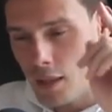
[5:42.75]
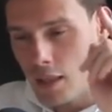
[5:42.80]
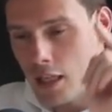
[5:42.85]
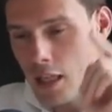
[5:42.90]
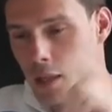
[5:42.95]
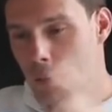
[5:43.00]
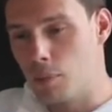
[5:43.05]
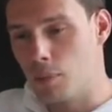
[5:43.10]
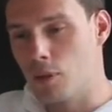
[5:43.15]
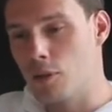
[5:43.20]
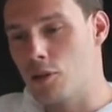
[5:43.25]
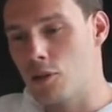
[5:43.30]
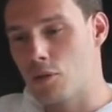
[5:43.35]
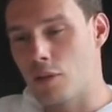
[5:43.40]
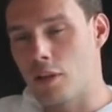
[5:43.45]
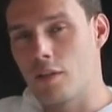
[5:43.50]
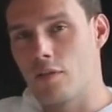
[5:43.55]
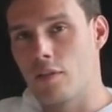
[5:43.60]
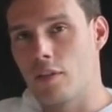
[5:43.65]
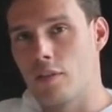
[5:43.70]
Get a blue
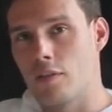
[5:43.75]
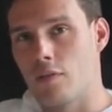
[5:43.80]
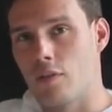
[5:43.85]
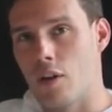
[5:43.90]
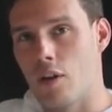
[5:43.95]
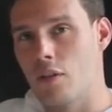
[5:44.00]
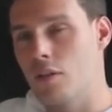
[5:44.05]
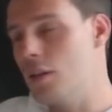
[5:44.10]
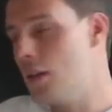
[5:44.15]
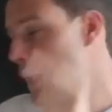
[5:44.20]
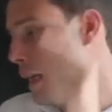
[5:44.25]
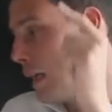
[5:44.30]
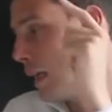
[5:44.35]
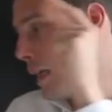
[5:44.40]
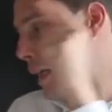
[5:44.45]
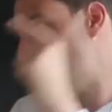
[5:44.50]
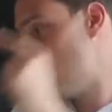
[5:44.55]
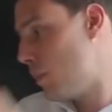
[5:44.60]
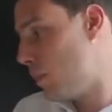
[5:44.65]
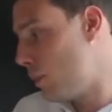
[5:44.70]
screen for your phone,
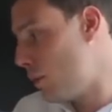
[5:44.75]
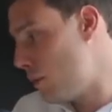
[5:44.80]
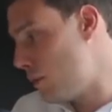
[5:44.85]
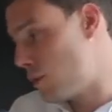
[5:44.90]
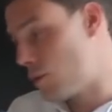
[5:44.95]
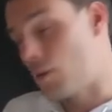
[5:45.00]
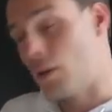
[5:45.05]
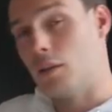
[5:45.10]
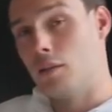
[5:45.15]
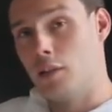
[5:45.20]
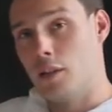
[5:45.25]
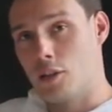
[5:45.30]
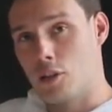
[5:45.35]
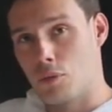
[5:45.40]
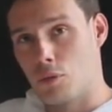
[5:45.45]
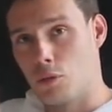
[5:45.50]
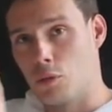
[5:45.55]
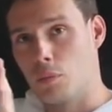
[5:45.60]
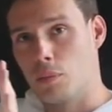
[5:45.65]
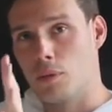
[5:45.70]
get a blue sc- a
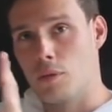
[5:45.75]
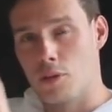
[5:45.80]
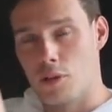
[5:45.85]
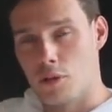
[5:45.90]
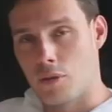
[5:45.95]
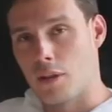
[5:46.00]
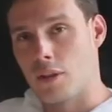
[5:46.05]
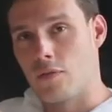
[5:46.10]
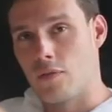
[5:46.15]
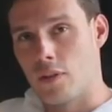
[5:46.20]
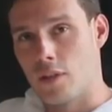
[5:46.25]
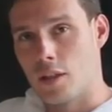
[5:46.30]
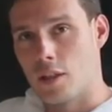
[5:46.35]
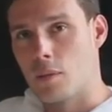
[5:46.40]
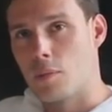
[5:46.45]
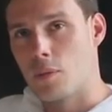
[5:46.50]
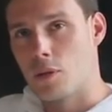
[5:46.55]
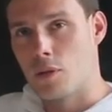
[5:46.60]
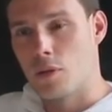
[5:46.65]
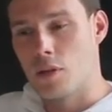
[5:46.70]
literal blue screen for your
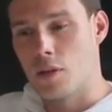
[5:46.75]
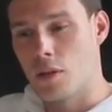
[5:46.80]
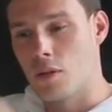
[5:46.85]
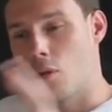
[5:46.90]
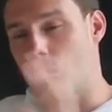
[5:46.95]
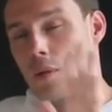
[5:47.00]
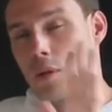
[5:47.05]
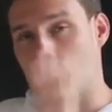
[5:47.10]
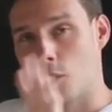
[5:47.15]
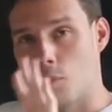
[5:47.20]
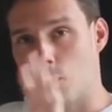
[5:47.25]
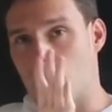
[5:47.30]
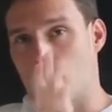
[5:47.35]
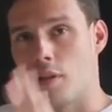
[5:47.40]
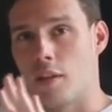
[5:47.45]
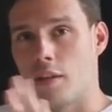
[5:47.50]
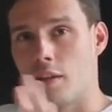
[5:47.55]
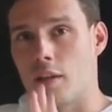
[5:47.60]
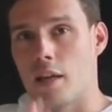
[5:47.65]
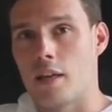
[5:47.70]
computer, or just
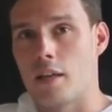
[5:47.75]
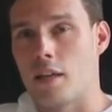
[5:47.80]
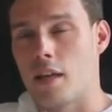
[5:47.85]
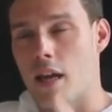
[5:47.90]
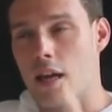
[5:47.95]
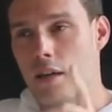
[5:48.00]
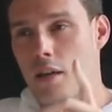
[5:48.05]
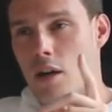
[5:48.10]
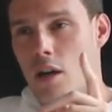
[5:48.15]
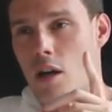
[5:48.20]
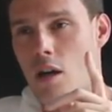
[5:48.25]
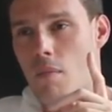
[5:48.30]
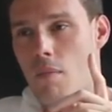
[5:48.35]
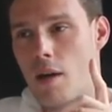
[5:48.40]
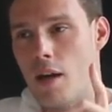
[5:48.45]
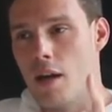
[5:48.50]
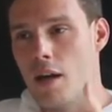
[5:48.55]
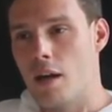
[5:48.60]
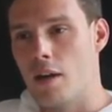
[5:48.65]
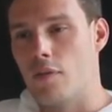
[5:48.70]
put the get, get um,
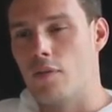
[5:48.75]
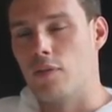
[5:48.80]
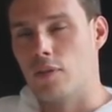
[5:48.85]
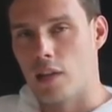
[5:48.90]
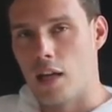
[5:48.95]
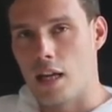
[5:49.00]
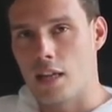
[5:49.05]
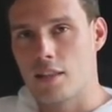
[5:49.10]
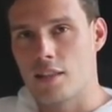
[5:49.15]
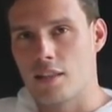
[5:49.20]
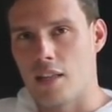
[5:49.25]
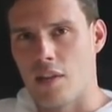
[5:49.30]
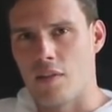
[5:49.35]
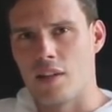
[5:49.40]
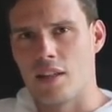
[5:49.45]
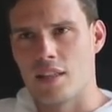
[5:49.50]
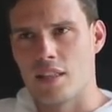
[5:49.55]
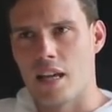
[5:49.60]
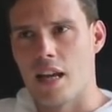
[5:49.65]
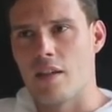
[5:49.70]
Flux, I
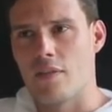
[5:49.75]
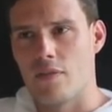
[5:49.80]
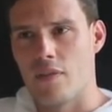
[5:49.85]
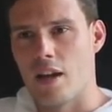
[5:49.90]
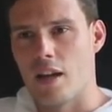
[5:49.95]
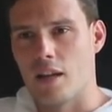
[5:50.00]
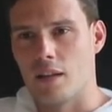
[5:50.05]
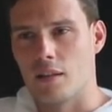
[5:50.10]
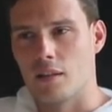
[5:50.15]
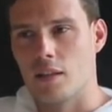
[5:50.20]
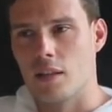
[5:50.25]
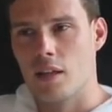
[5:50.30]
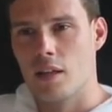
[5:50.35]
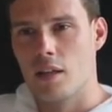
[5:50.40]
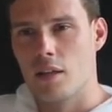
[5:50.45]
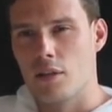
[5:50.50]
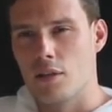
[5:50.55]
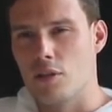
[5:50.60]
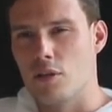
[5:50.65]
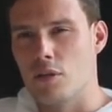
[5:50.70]
think it's FL
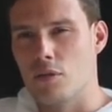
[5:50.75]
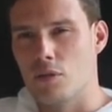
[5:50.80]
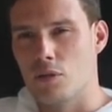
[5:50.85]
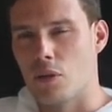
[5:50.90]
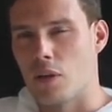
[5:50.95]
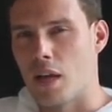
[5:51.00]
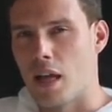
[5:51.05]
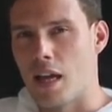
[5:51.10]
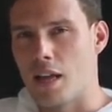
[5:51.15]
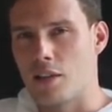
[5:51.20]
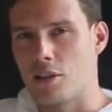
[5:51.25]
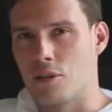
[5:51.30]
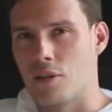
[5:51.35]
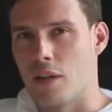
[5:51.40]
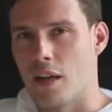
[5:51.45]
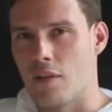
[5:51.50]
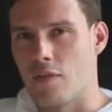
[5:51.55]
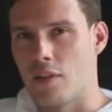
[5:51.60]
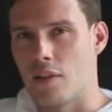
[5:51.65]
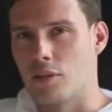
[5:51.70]

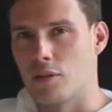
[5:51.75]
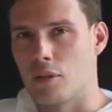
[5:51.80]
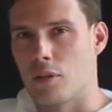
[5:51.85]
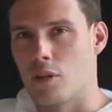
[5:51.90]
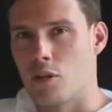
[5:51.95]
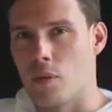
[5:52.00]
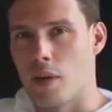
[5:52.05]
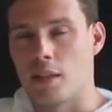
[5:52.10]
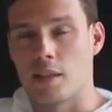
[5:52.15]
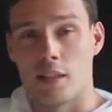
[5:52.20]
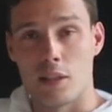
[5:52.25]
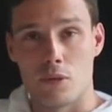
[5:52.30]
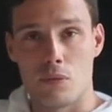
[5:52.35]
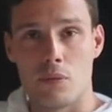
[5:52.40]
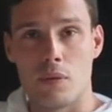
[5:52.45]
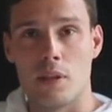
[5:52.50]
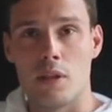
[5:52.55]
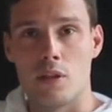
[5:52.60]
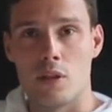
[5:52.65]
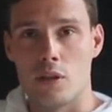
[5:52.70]
or fl.ux.
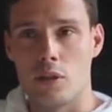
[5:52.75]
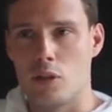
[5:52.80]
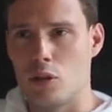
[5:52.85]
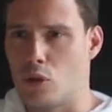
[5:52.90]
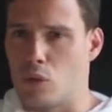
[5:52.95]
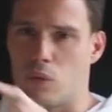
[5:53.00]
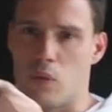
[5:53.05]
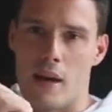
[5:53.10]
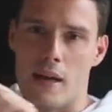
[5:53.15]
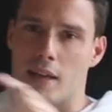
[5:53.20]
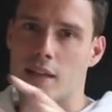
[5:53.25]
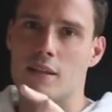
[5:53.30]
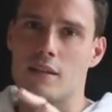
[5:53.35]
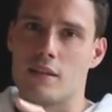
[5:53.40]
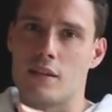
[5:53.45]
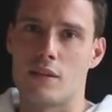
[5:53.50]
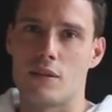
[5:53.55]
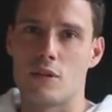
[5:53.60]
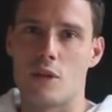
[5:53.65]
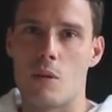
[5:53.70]
That's really good. Crank it
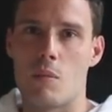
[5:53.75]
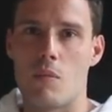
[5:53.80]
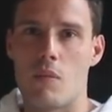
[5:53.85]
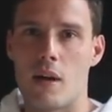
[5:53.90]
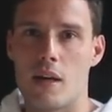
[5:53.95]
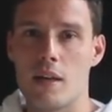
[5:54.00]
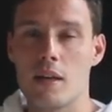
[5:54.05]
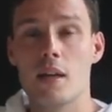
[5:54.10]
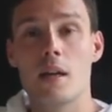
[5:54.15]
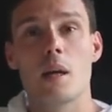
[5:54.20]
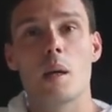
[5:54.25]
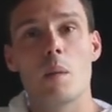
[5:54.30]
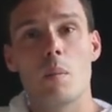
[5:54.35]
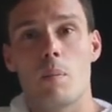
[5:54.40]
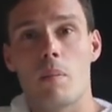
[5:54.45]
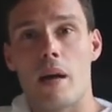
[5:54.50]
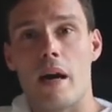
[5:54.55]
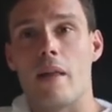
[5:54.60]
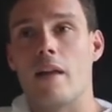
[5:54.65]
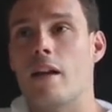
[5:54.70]
to the top one.
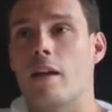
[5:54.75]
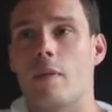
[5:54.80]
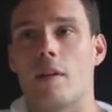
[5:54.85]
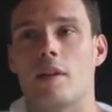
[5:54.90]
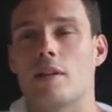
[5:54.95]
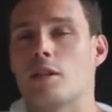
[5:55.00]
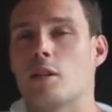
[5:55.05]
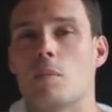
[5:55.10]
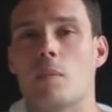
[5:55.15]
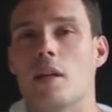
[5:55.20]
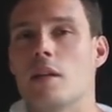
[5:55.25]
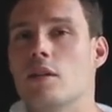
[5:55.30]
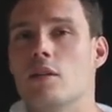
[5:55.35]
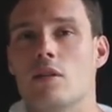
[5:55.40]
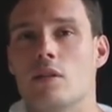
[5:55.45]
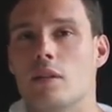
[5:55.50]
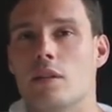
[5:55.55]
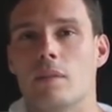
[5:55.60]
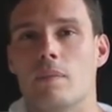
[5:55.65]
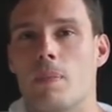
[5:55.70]
But that doesn't mean
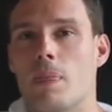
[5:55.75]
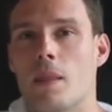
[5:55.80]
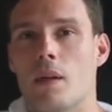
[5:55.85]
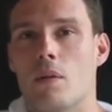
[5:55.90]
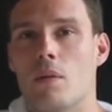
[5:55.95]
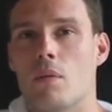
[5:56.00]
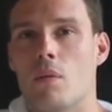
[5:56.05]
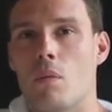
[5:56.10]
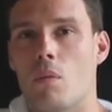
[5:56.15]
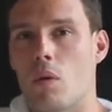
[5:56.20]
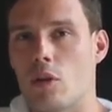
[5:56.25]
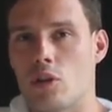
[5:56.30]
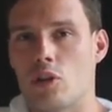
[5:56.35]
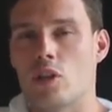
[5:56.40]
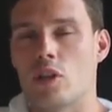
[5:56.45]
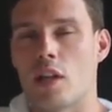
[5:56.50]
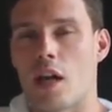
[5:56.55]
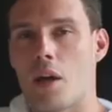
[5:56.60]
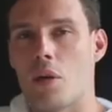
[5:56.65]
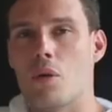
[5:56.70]
you can
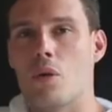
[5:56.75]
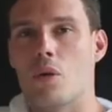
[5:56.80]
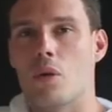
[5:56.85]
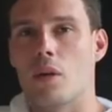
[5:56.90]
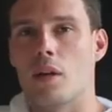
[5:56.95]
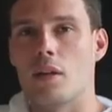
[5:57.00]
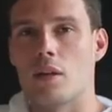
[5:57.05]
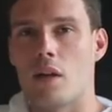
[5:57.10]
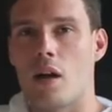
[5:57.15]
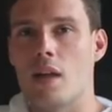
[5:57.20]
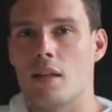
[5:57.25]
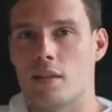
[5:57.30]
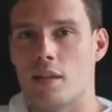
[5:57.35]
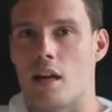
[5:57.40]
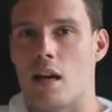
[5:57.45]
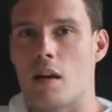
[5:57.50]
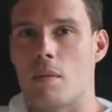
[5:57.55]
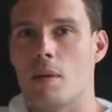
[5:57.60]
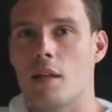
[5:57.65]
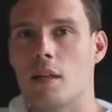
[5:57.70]
watch it at all at night
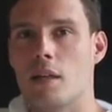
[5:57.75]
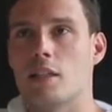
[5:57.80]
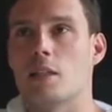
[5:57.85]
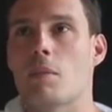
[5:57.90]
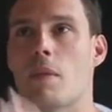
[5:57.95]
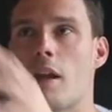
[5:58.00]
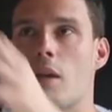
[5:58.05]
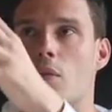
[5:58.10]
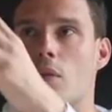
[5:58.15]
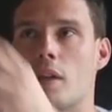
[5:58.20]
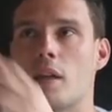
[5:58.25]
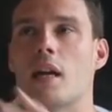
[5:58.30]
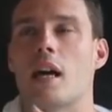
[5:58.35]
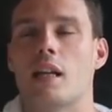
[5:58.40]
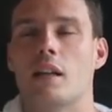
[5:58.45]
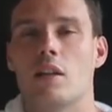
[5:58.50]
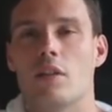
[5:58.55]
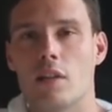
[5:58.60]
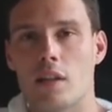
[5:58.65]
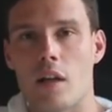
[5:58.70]
time. Doesn't matter what
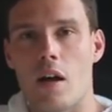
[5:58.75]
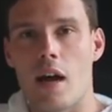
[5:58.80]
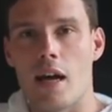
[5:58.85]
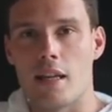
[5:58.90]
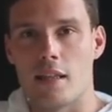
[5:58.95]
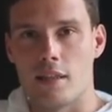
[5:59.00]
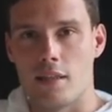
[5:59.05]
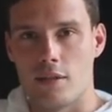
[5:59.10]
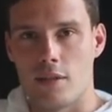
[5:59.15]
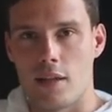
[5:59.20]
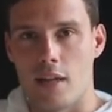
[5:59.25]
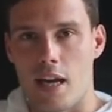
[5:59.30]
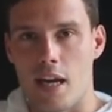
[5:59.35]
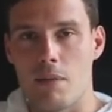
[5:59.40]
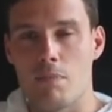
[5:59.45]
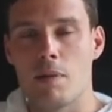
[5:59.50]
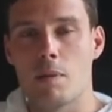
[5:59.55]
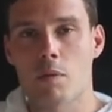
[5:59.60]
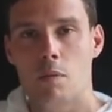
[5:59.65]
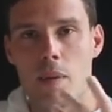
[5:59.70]
color the light is,
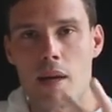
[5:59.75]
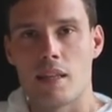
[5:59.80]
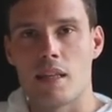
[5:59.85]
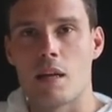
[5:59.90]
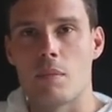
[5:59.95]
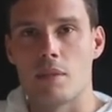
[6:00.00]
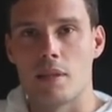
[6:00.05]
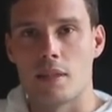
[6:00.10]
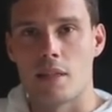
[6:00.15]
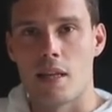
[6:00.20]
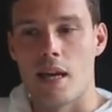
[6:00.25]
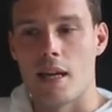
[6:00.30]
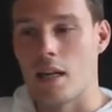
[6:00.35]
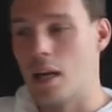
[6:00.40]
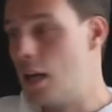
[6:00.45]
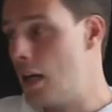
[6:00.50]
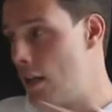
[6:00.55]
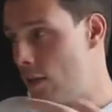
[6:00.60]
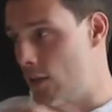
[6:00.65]
okay? People make that mistake.